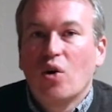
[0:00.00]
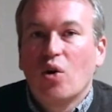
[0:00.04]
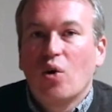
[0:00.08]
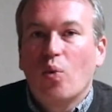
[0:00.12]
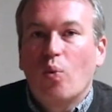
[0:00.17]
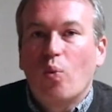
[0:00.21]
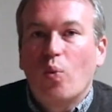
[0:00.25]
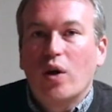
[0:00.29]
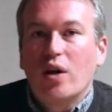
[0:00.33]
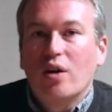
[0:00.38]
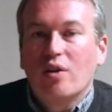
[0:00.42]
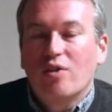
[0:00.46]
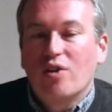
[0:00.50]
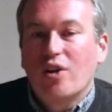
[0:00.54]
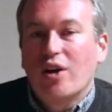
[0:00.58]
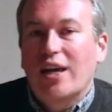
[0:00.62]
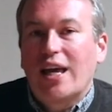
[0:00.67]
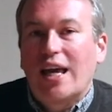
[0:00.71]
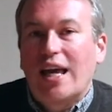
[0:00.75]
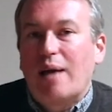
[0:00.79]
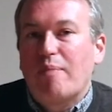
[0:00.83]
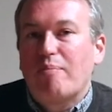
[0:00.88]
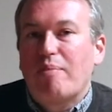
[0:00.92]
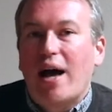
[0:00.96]
when
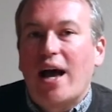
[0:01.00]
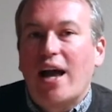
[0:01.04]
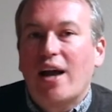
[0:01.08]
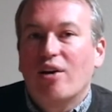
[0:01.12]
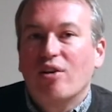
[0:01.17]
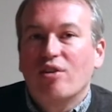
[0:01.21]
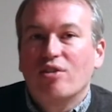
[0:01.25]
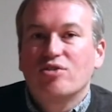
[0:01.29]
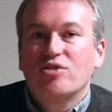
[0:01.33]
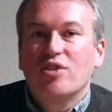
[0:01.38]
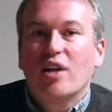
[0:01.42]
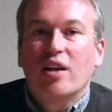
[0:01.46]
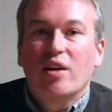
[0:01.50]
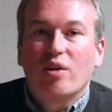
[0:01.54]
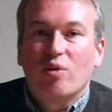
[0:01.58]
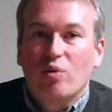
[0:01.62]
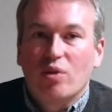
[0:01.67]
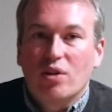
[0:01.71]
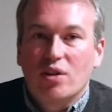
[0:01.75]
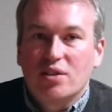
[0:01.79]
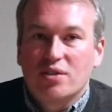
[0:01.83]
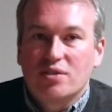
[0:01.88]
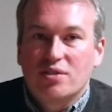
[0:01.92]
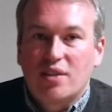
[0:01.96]
looking at buying or selling
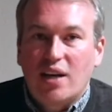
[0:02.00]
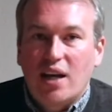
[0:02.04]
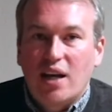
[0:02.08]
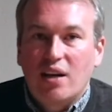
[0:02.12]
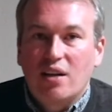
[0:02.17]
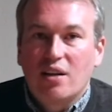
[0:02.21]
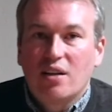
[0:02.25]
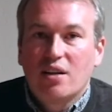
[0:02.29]
real estate.